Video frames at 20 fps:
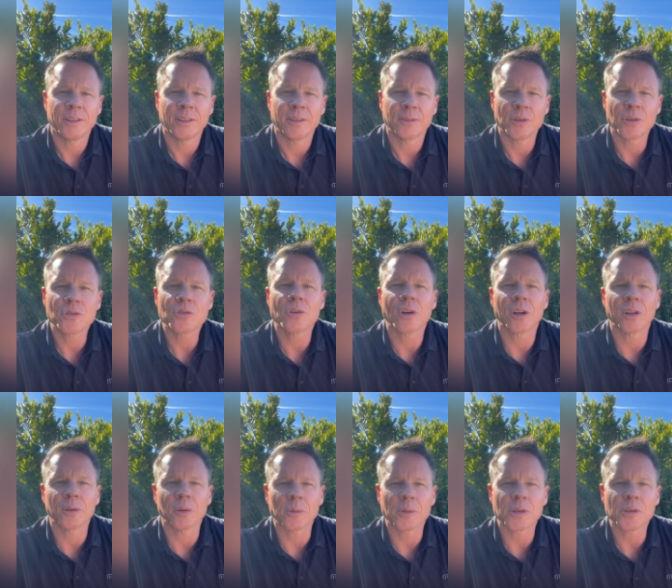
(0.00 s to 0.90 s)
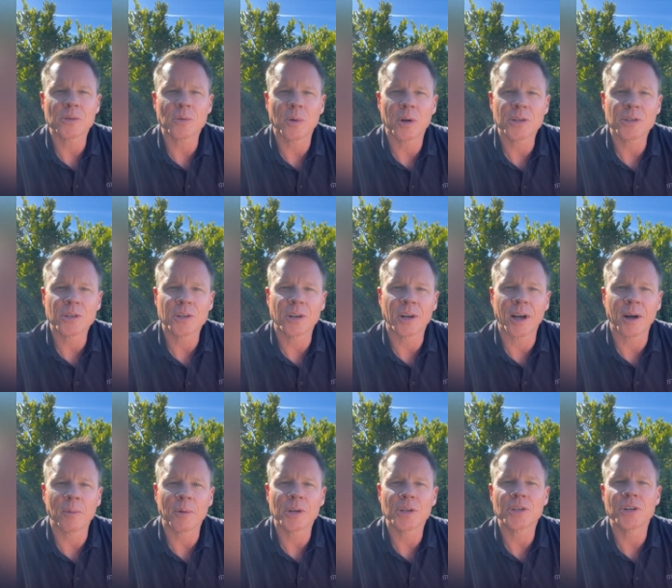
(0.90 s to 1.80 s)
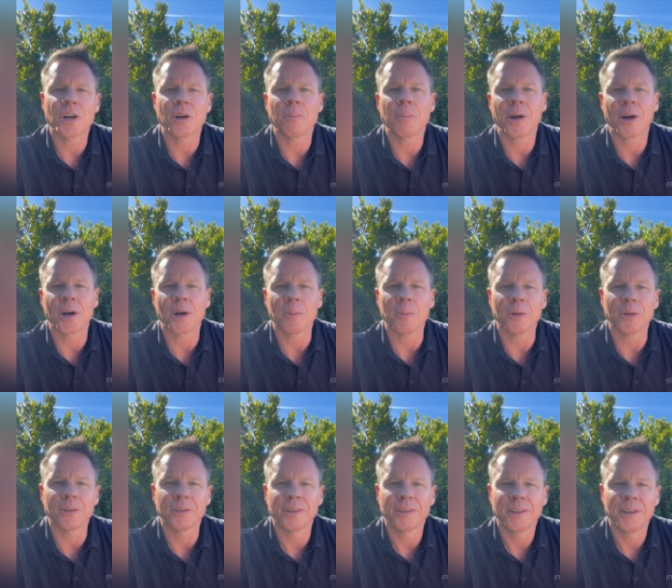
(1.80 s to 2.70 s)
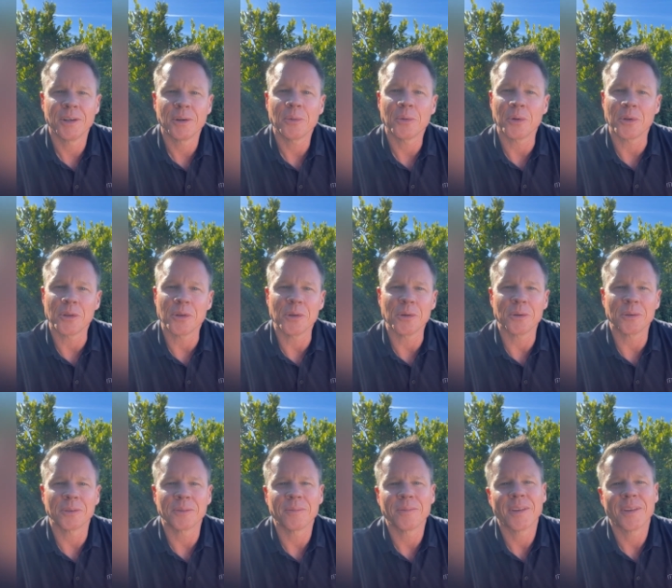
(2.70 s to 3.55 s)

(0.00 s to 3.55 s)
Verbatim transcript: If you're struggling with this question, I want to share a parable with you